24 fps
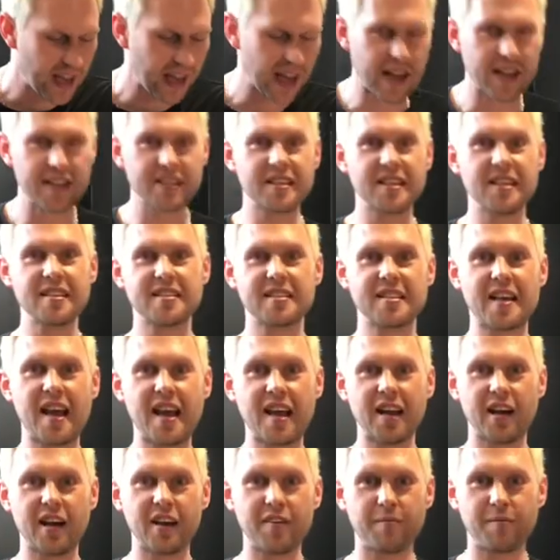And since
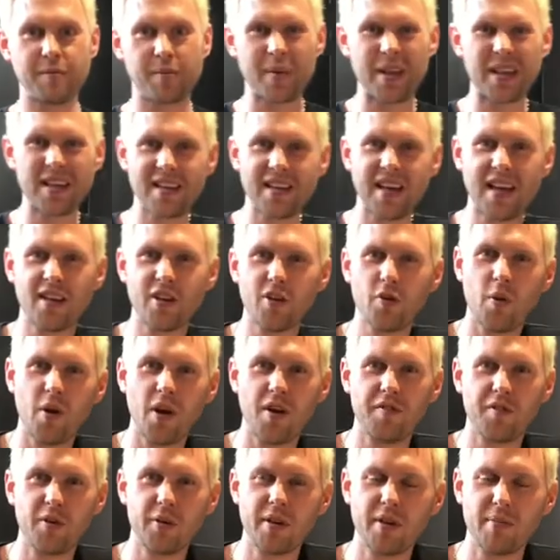then, I've been getting
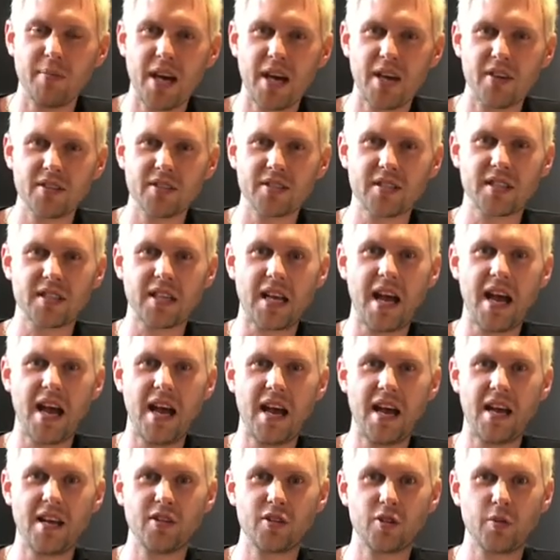quite a few emails
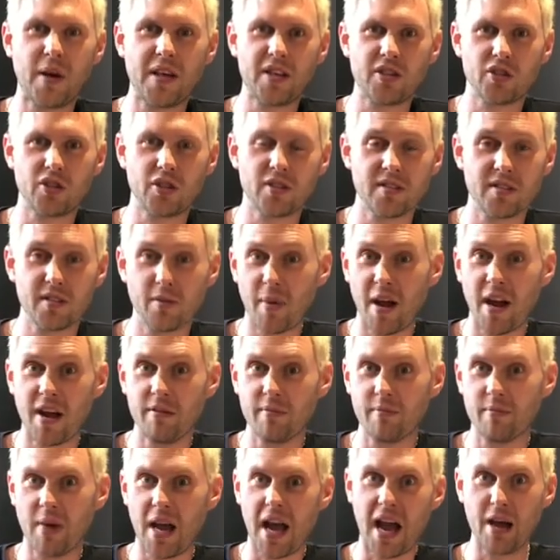and questions about
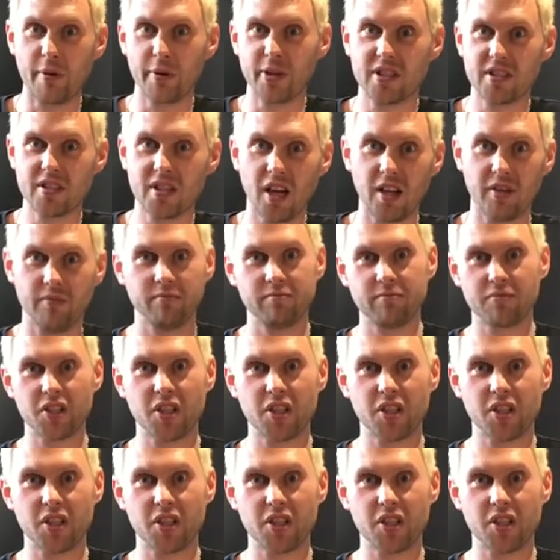how it's done.